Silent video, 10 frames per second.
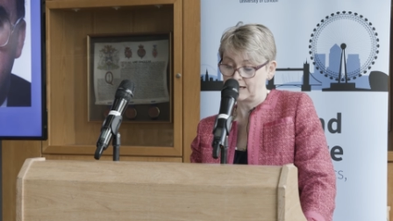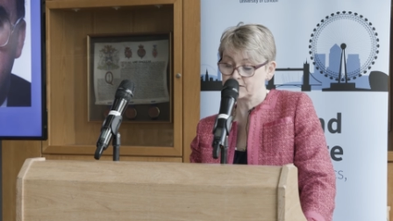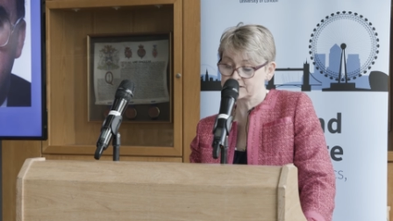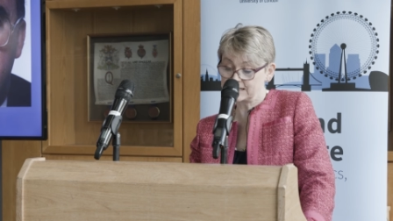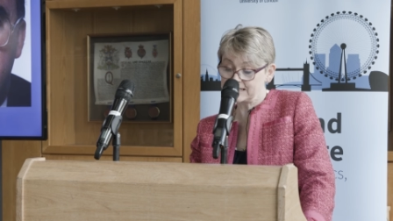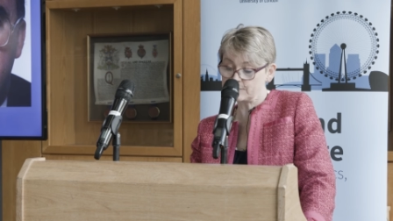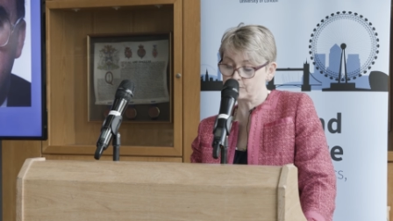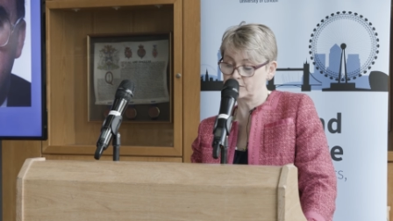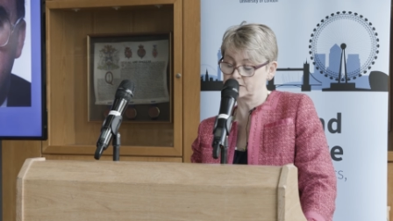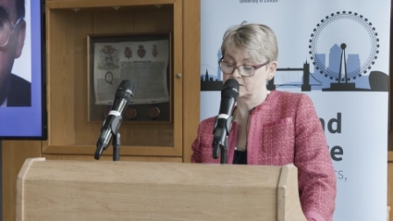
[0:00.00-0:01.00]
and the
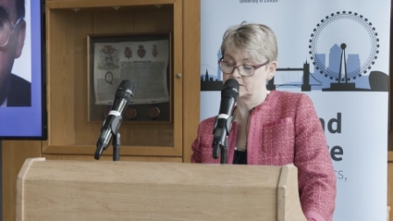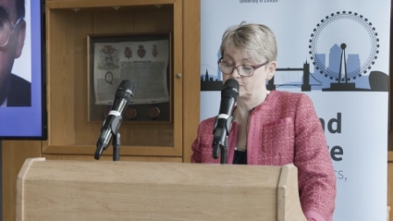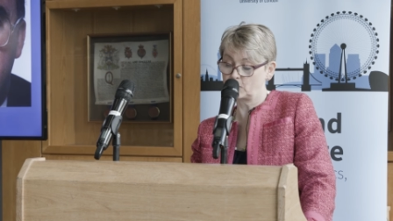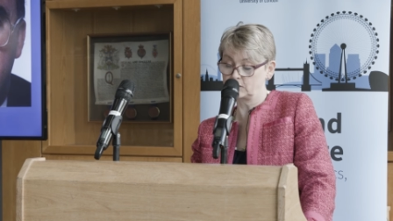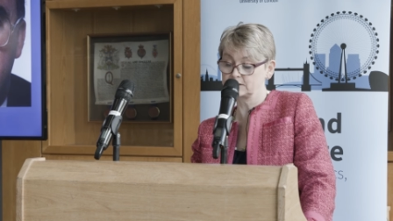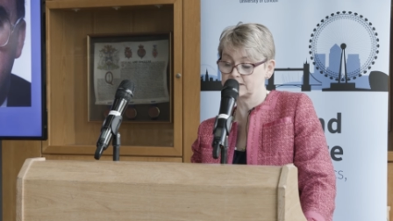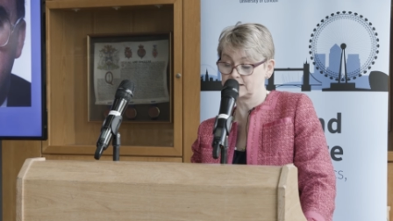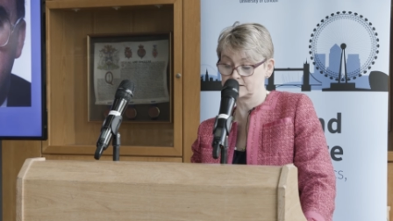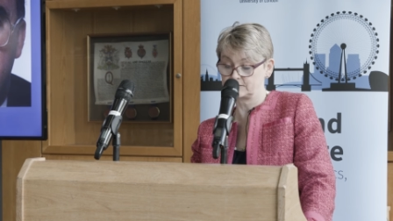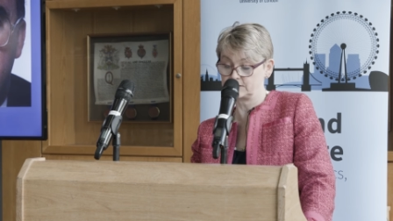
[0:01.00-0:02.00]
deliberate
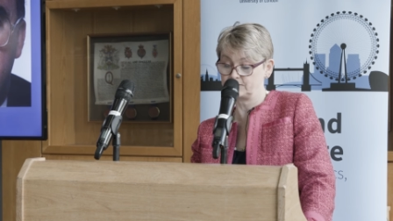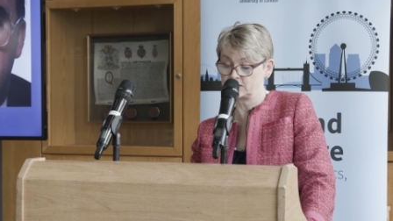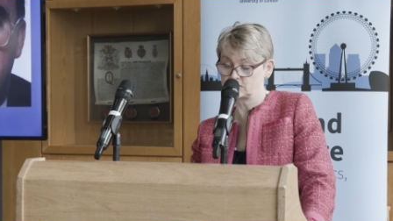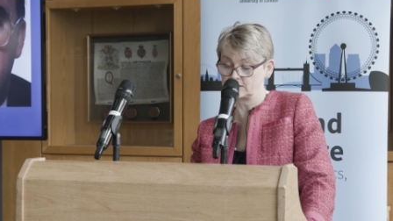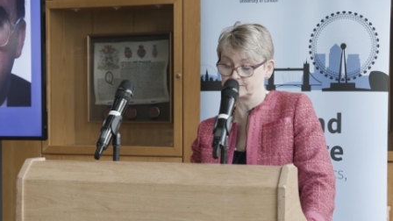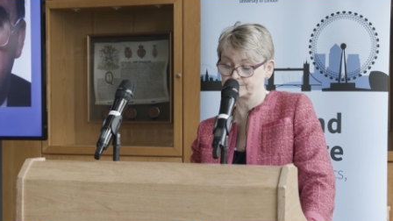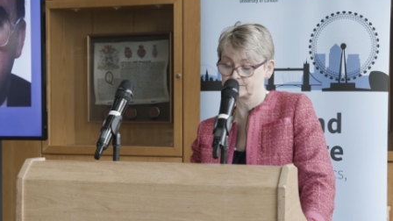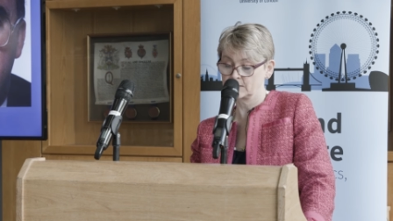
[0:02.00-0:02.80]
politics of division